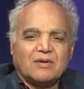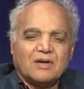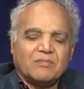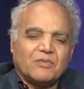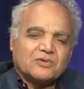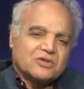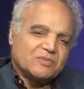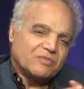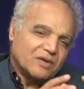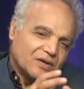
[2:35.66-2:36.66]

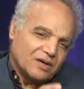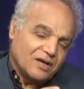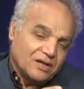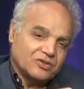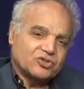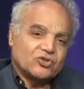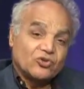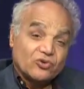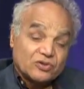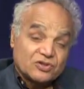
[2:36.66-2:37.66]
Muslim
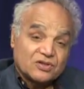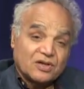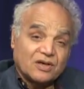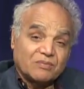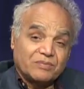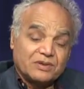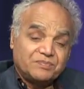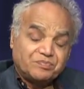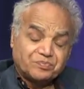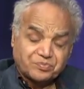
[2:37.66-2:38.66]
students are been
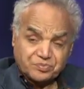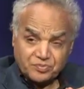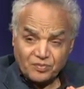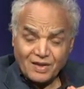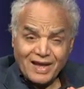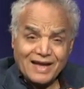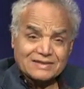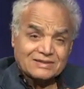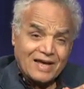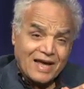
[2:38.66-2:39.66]

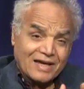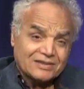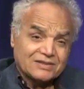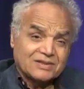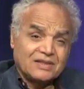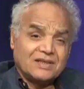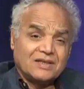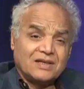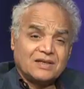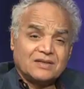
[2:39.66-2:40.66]
attacked,
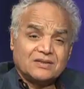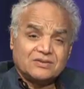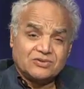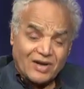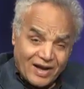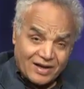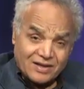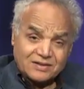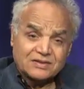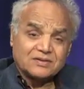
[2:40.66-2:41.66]

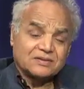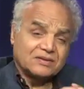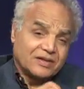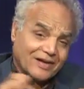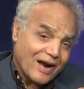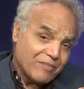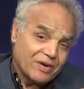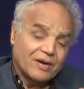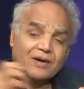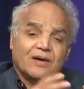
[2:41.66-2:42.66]
dragging and
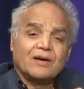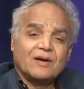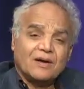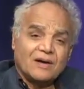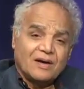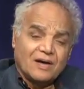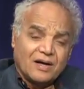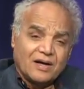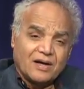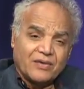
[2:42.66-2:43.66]
grabbing
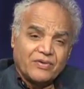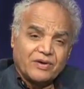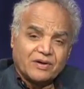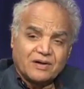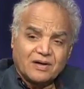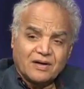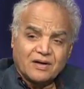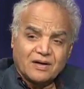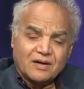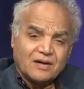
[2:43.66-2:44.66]

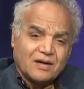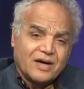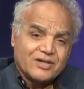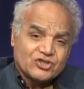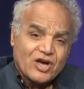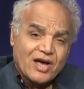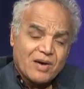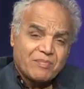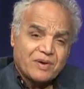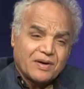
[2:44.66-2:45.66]
their
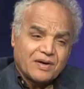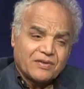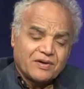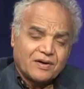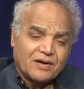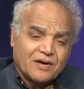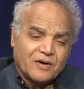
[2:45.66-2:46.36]
hijab, and I think